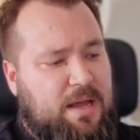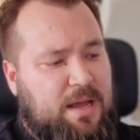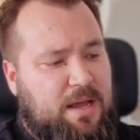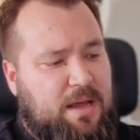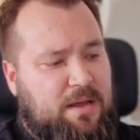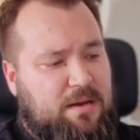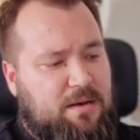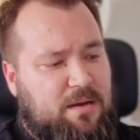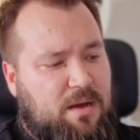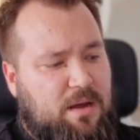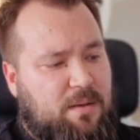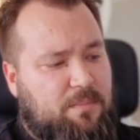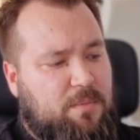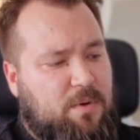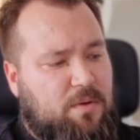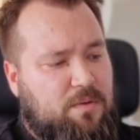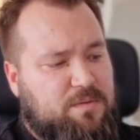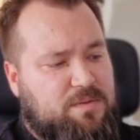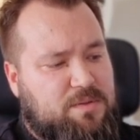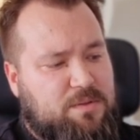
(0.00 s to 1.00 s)
And I'm
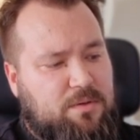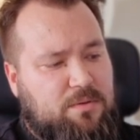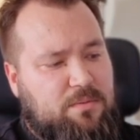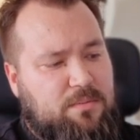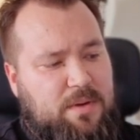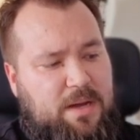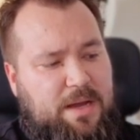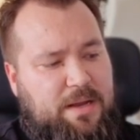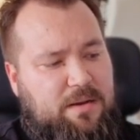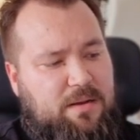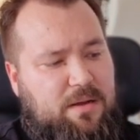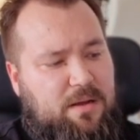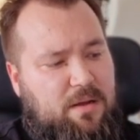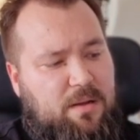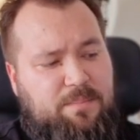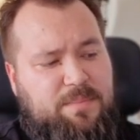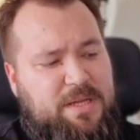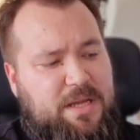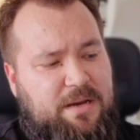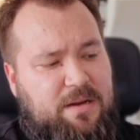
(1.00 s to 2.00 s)
also uh,
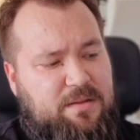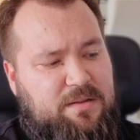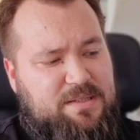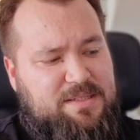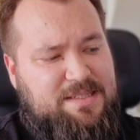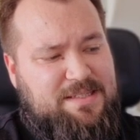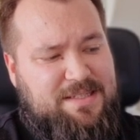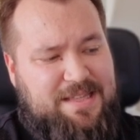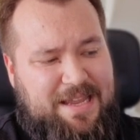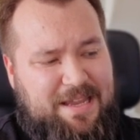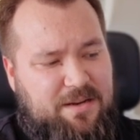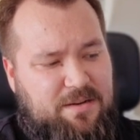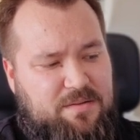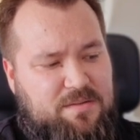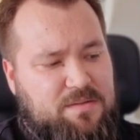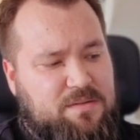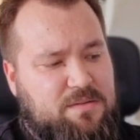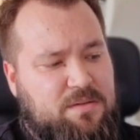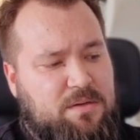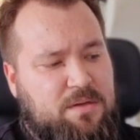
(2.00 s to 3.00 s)
updating the
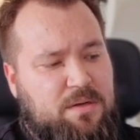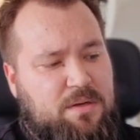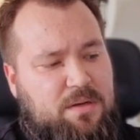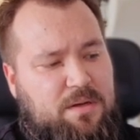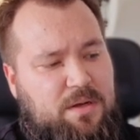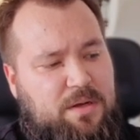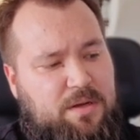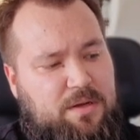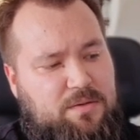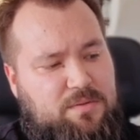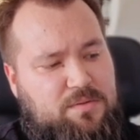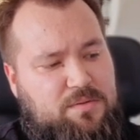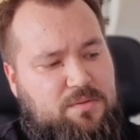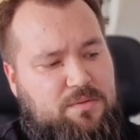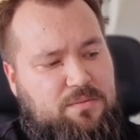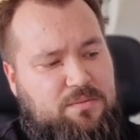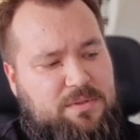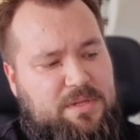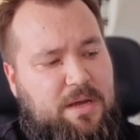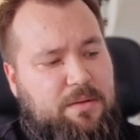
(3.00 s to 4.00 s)
status Uh,
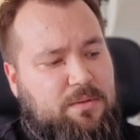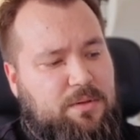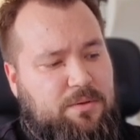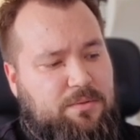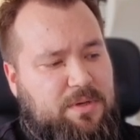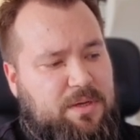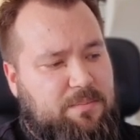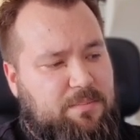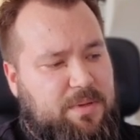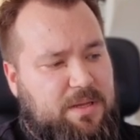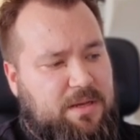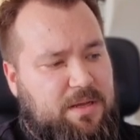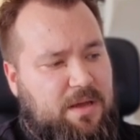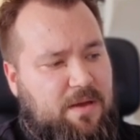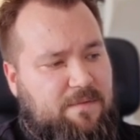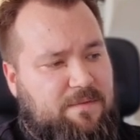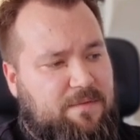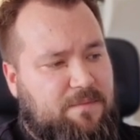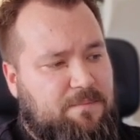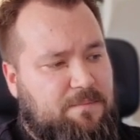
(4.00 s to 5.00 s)
to downloading P D
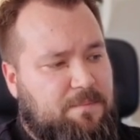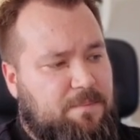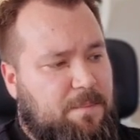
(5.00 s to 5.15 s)
F.